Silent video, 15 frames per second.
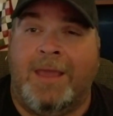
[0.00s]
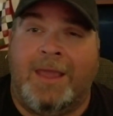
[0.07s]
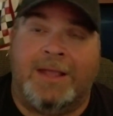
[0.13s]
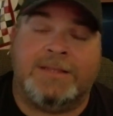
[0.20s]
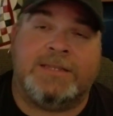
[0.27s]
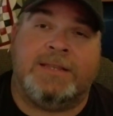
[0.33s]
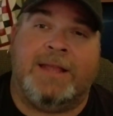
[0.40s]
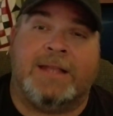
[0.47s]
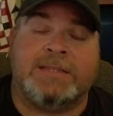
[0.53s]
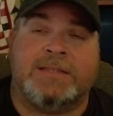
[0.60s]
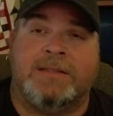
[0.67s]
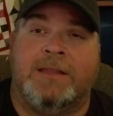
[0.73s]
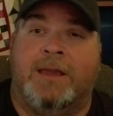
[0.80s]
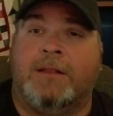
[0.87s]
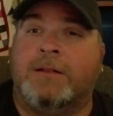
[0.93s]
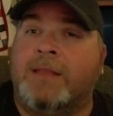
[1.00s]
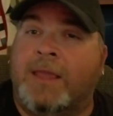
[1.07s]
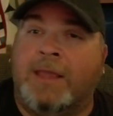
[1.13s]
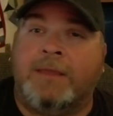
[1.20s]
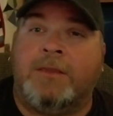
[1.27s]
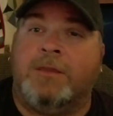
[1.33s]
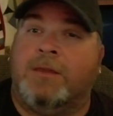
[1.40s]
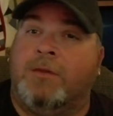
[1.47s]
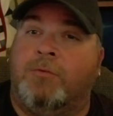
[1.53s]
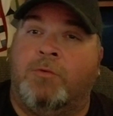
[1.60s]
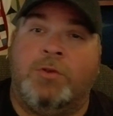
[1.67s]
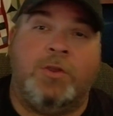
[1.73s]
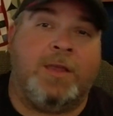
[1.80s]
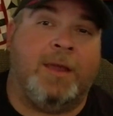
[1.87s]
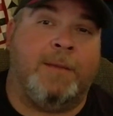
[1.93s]
And see, that's the other thing.
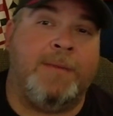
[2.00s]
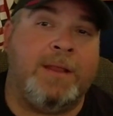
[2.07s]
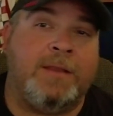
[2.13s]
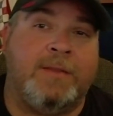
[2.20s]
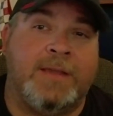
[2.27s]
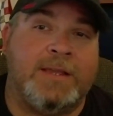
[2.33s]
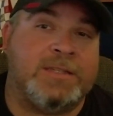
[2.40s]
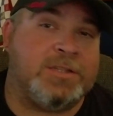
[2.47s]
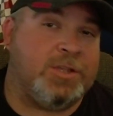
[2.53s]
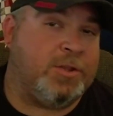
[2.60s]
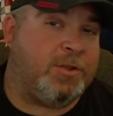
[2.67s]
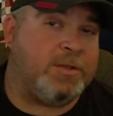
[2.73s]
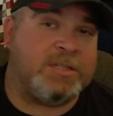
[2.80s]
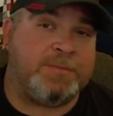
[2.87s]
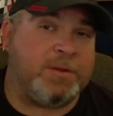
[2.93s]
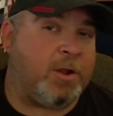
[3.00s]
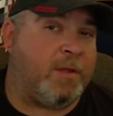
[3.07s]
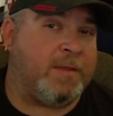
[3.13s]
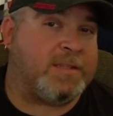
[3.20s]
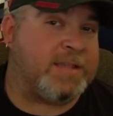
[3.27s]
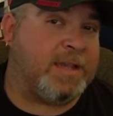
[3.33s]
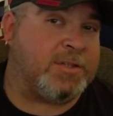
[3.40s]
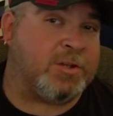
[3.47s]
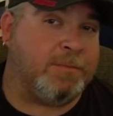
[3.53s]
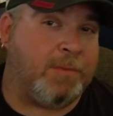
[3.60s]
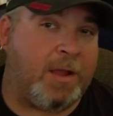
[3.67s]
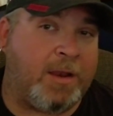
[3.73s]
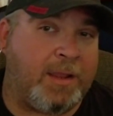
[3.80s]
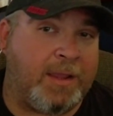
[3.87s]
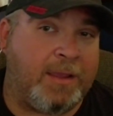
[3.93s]
When you come into this, you can spend all this extra
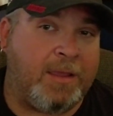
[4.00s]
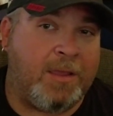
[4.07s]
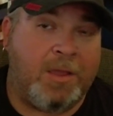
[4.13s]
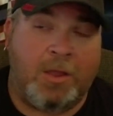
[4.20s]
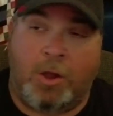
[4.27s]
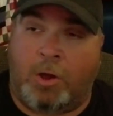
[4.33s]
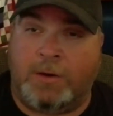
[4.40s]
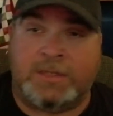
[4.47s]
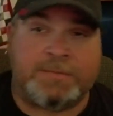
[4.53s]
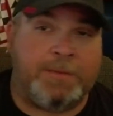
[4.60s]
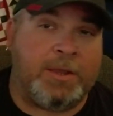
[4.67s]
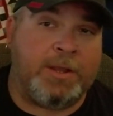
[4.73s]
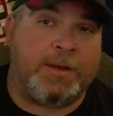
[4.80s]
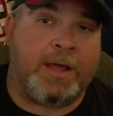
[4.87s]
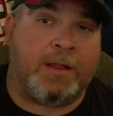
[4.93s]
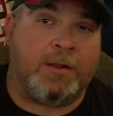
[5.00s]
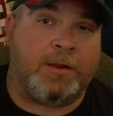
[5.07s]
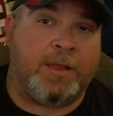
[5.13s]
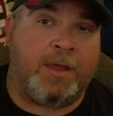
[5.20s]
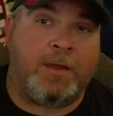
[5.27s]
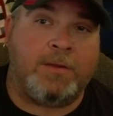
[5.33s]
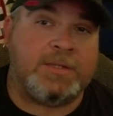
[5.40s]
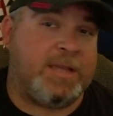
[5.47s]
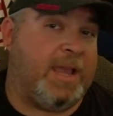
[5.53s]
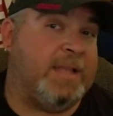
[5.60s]
money on this $1 million coach.